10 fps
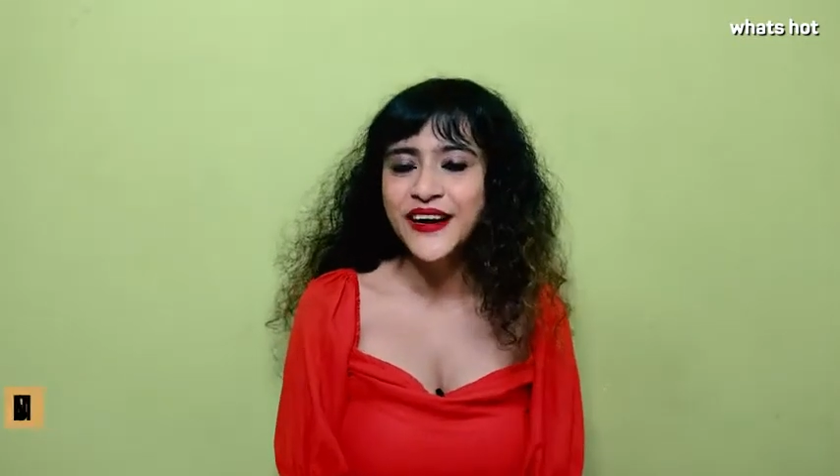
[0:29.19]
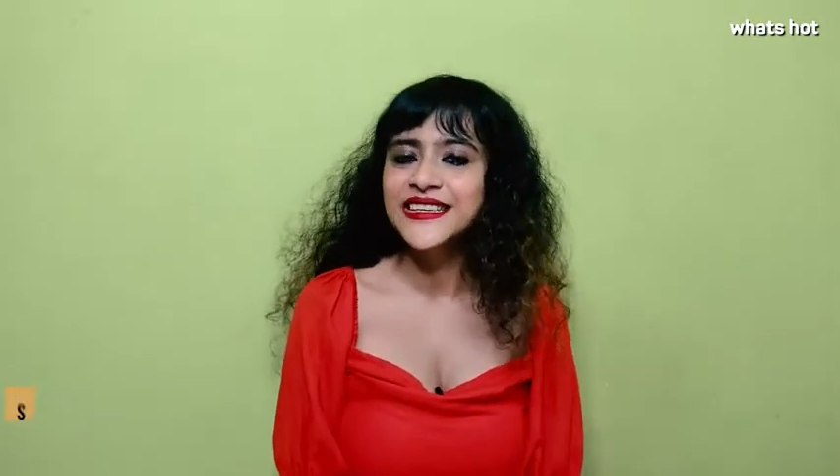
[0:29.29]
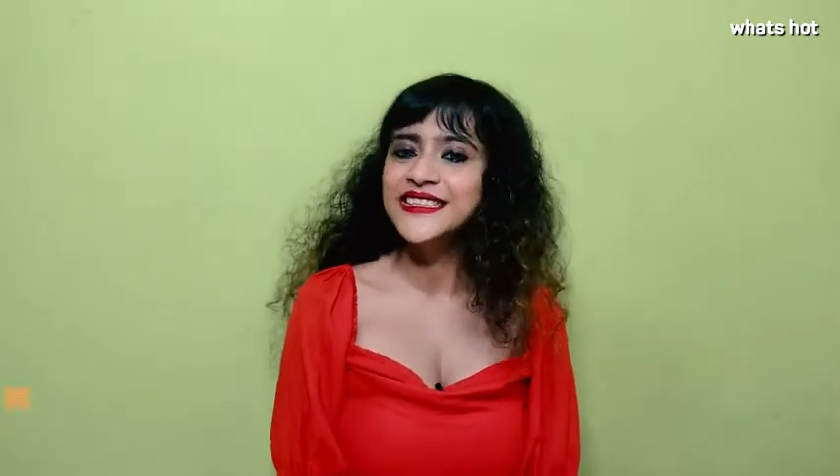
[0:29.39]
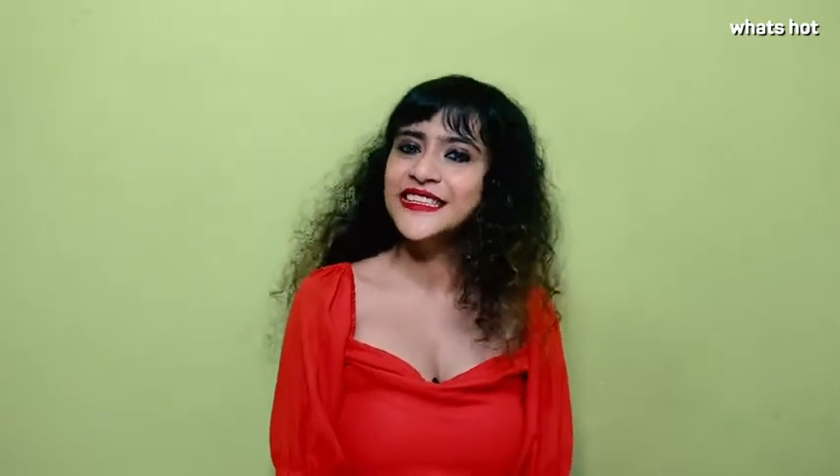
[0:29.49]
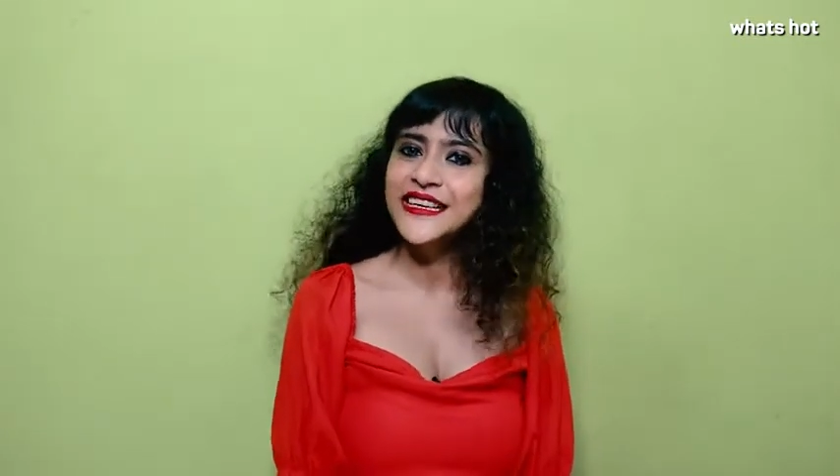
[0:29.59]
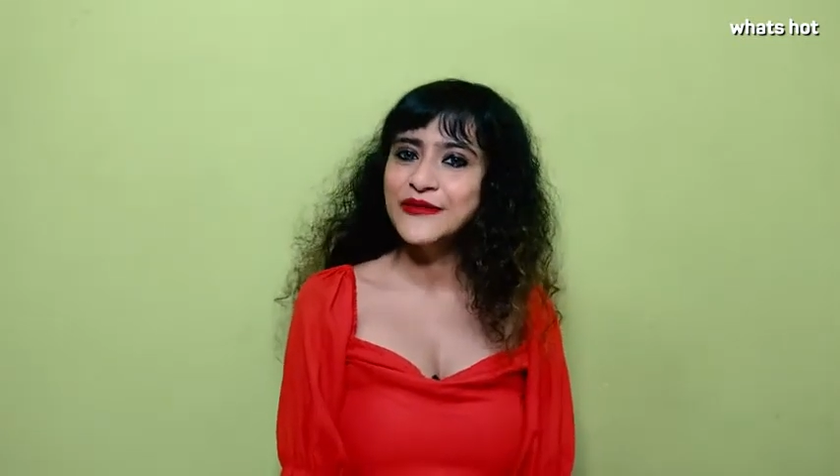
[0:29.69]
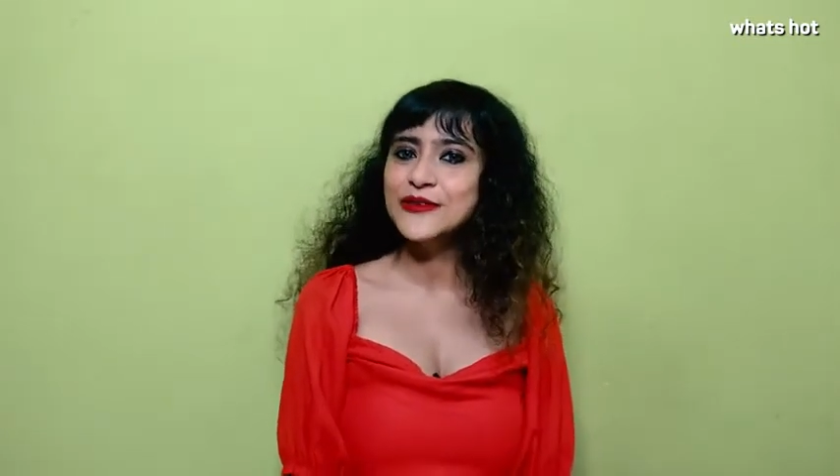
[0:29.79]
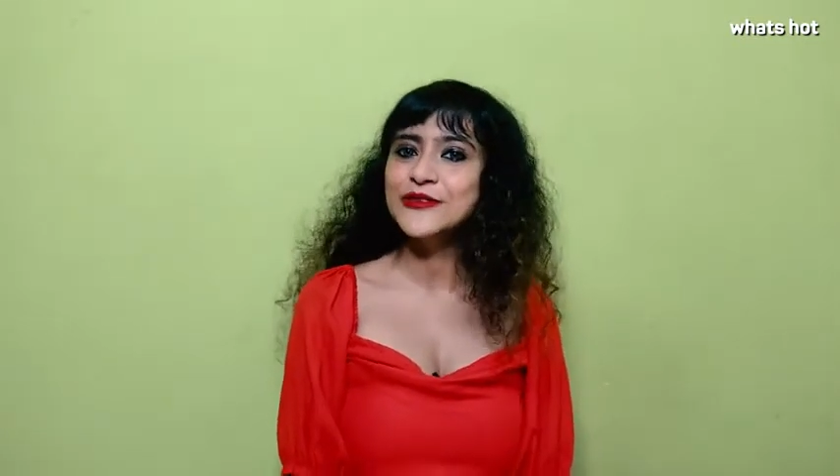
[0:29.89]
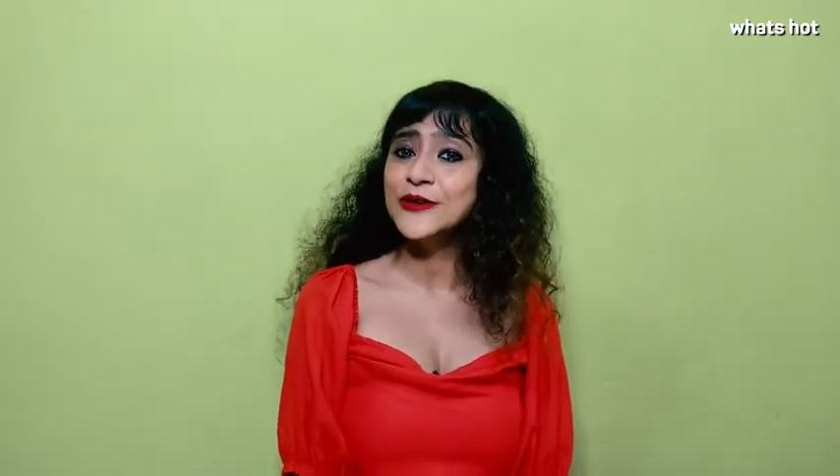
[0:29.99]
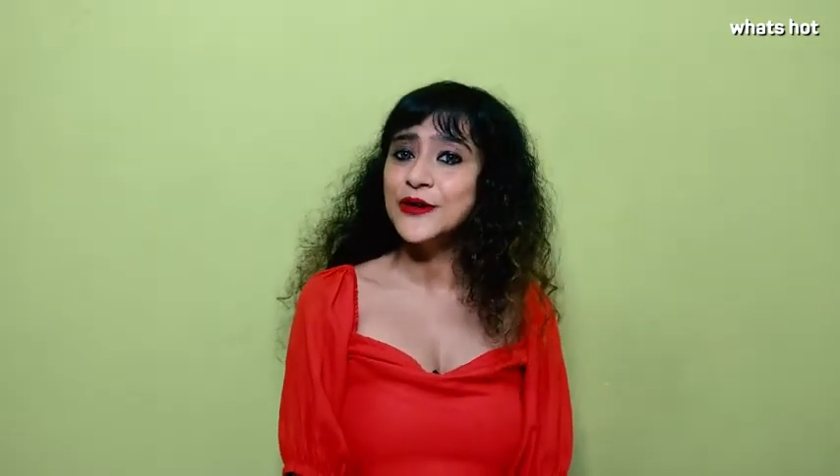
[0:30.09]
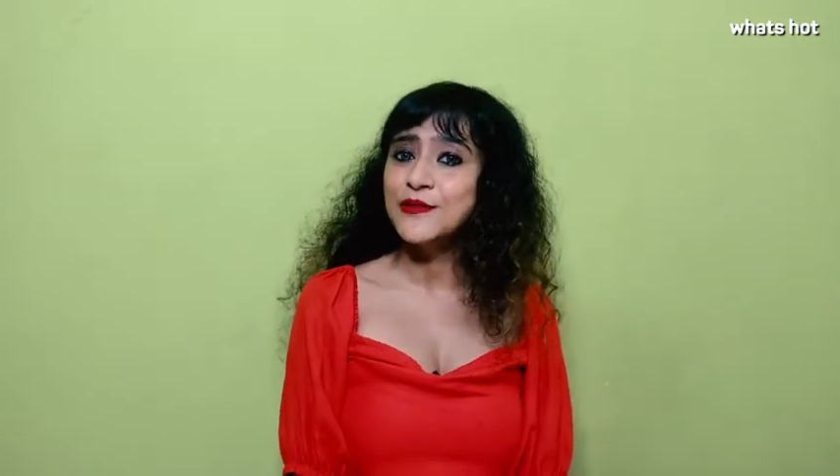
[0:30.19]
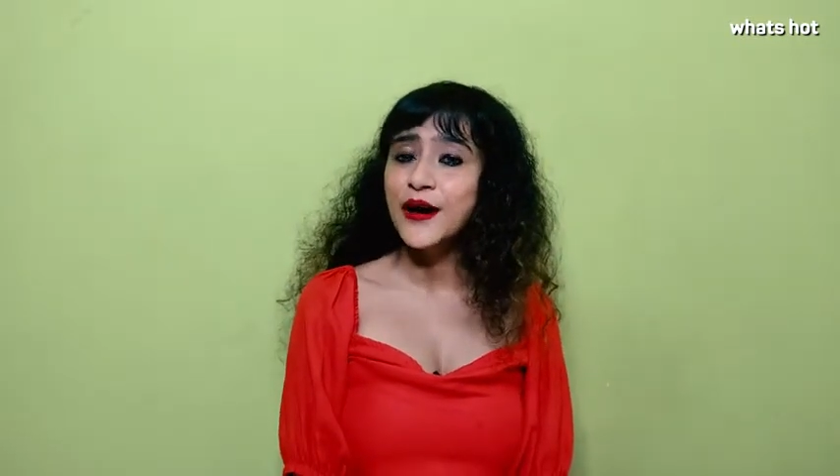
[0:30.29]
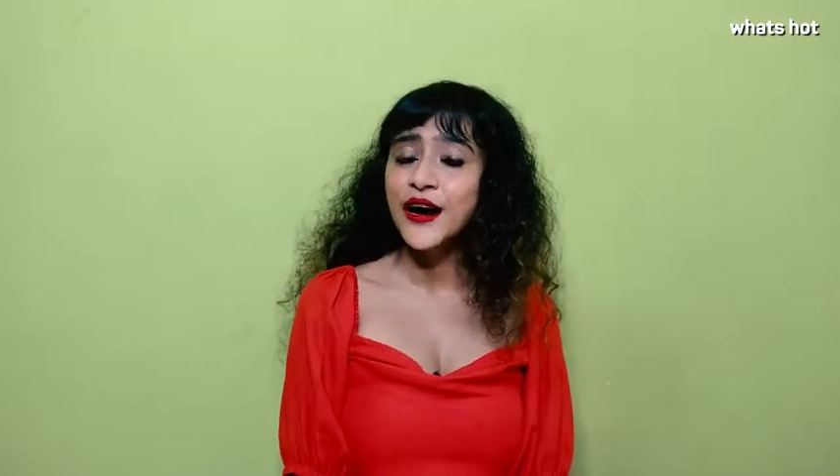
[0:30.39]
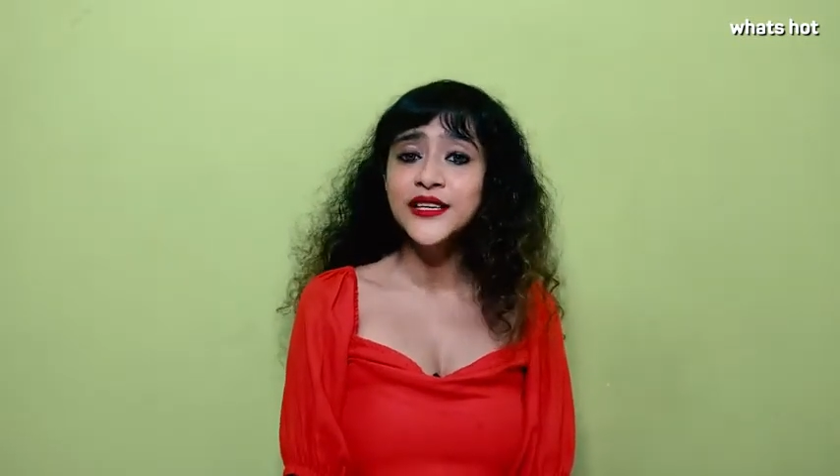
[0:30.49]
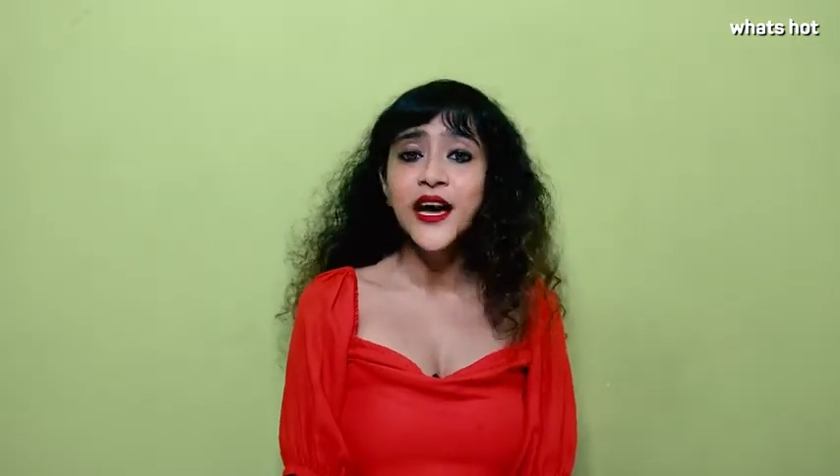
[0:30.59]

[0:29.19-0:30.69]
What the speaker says: and today I'm going to talk about